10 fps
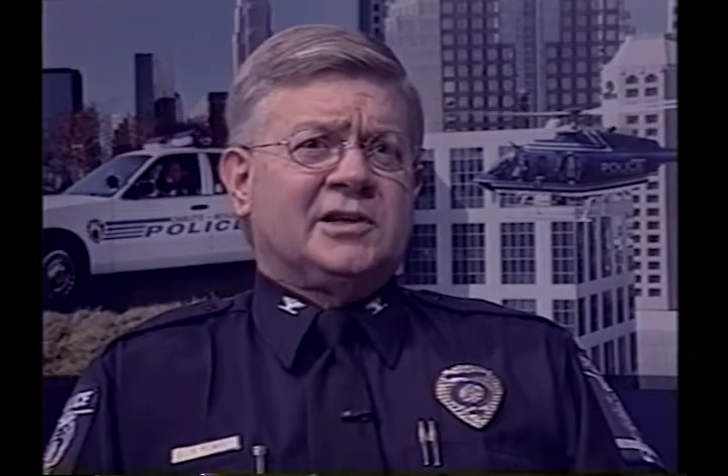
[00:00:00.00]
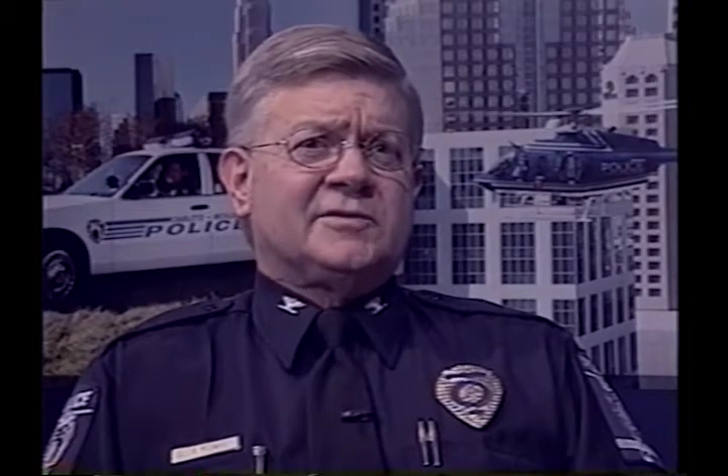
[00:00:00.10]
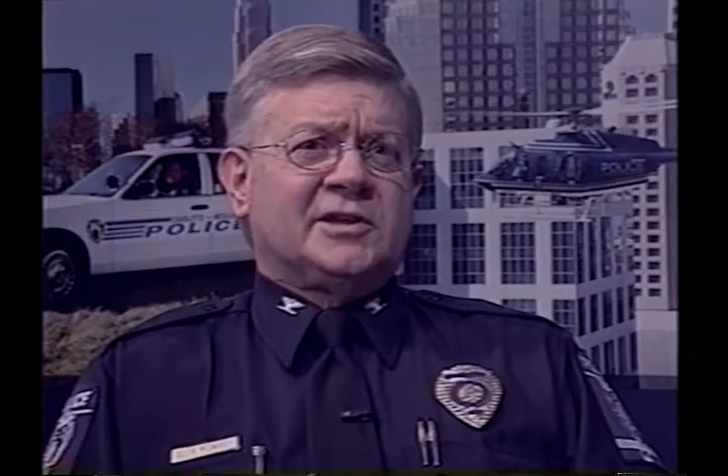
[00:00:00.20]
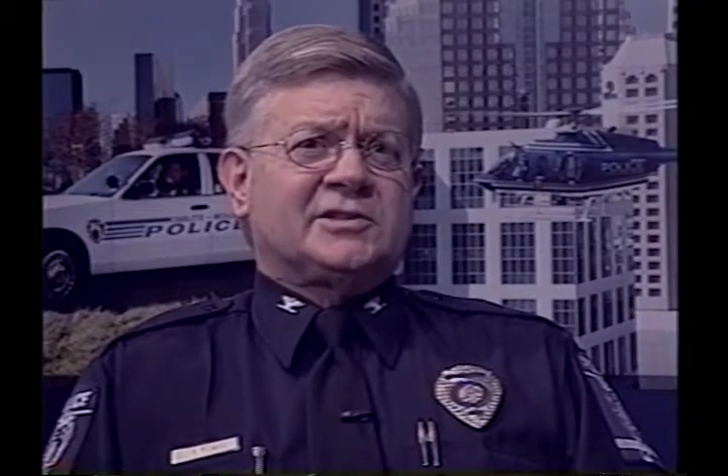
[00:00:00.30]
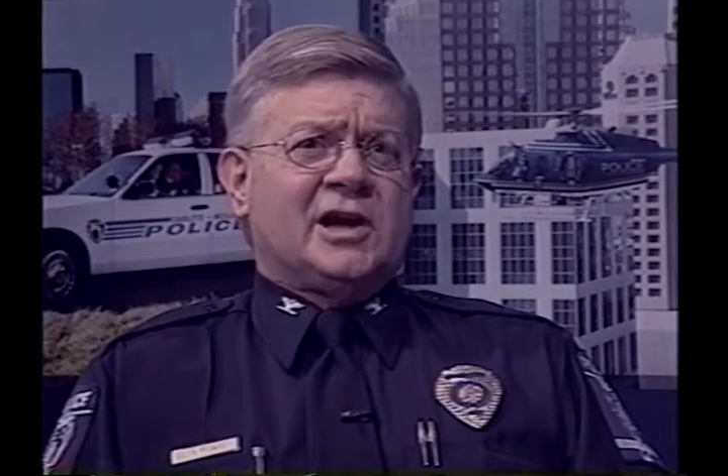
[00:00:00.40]

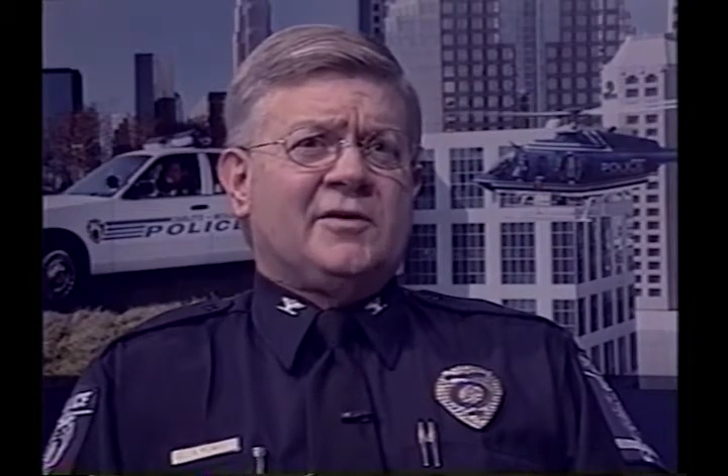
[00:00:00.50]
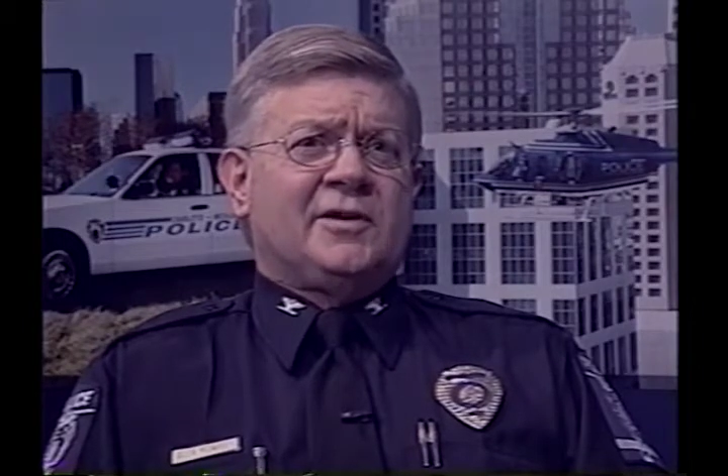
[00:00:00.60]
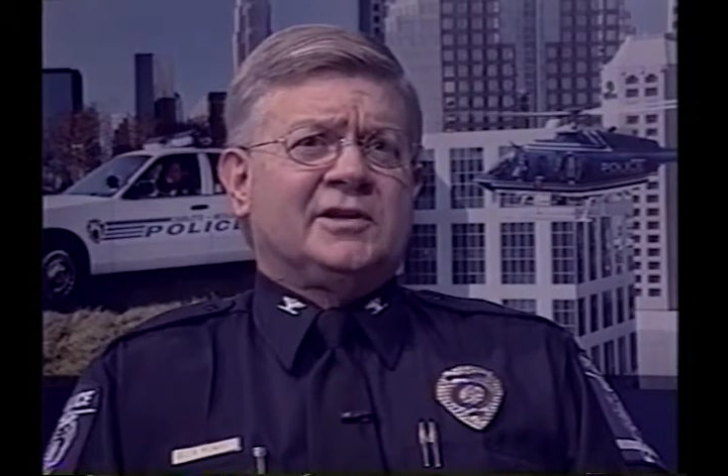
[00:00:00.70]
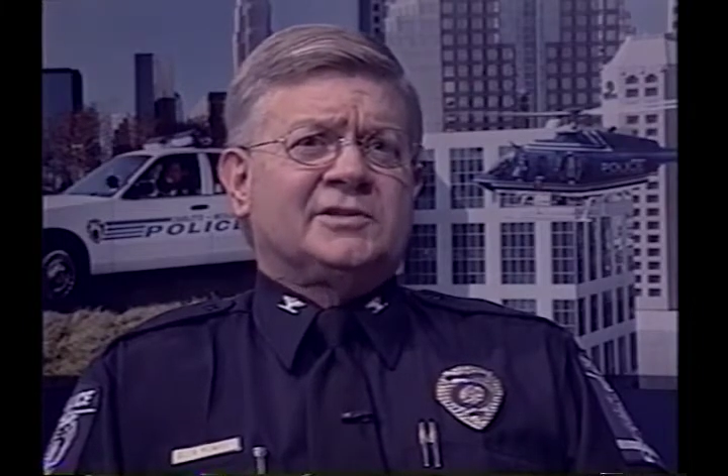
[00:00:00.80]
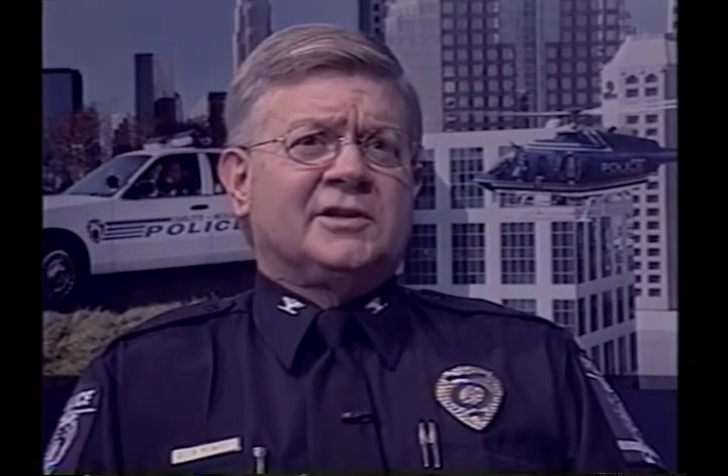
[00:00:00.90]
gives us
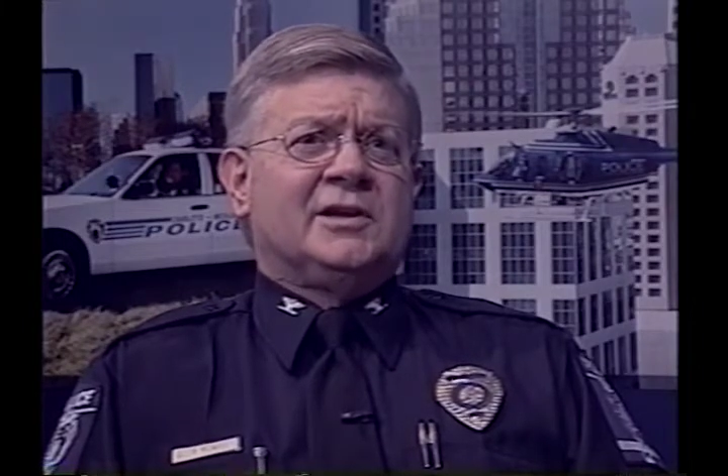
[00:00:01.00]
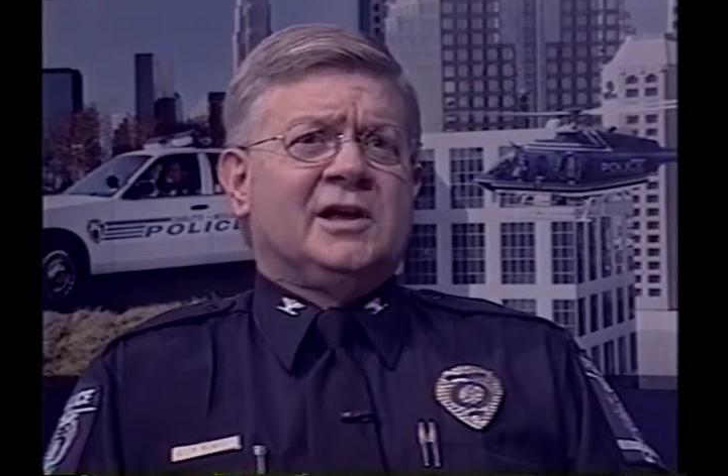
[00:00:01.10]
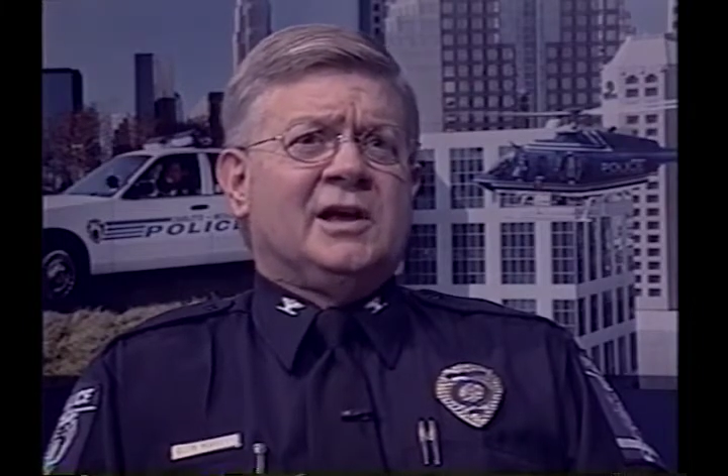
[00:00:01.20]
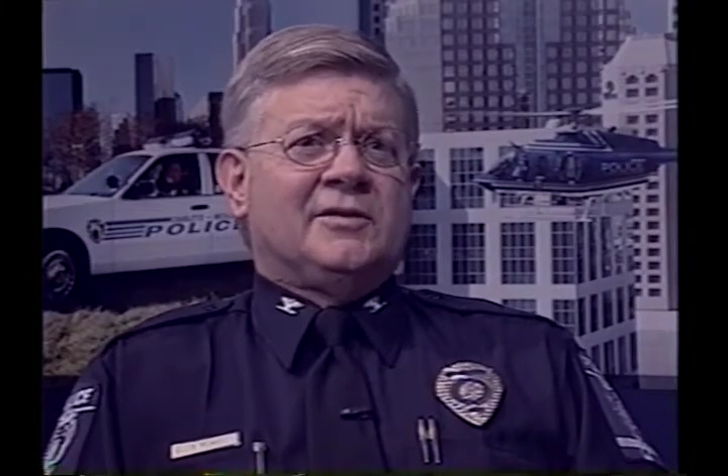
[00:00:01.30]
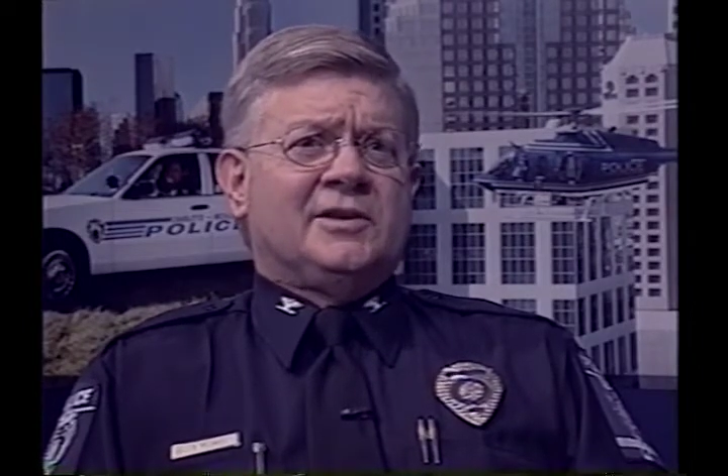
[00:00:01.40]
confidence that
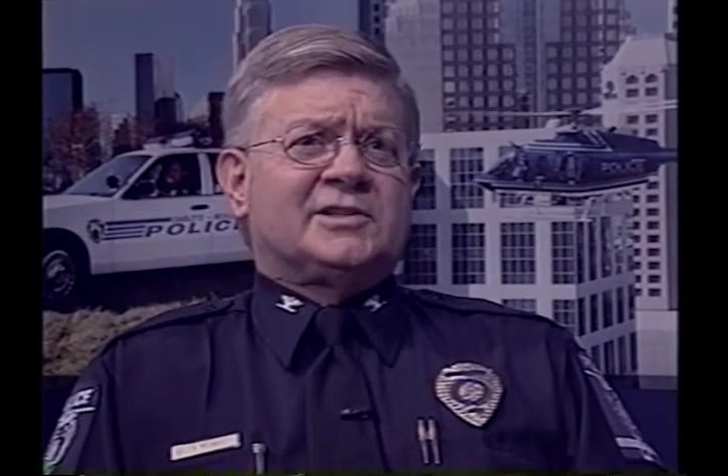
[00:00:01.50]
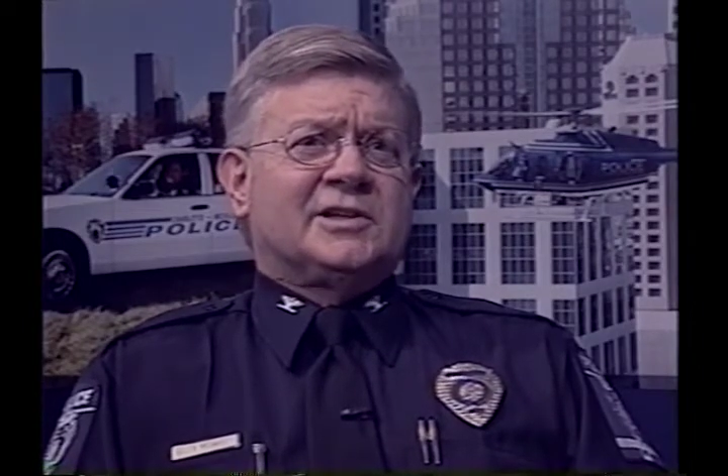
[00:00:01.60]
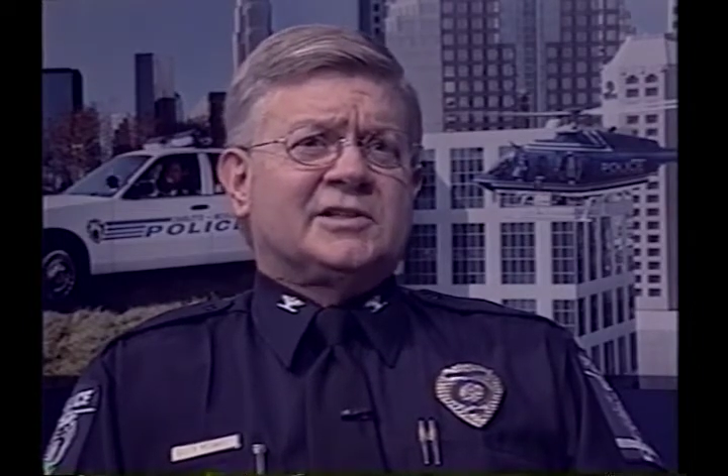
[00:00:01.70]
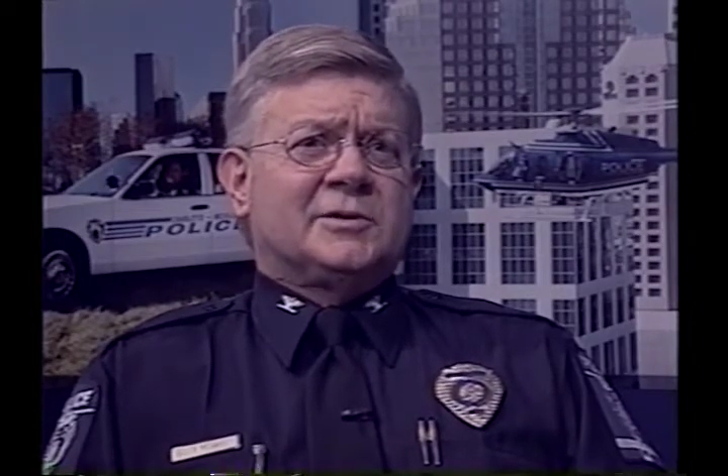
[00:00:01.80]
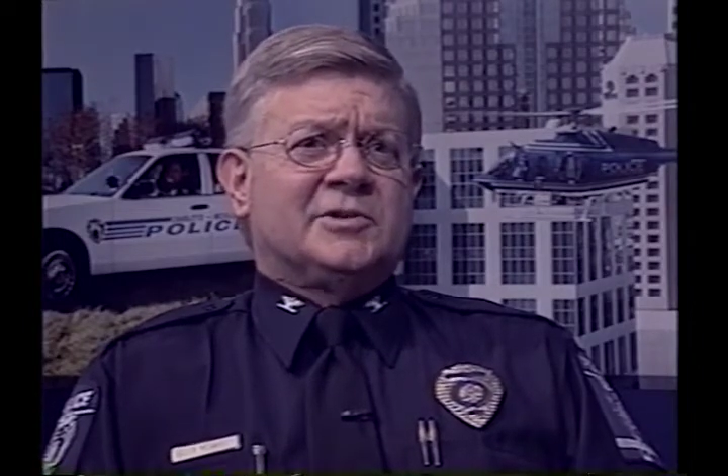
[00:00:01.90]
this system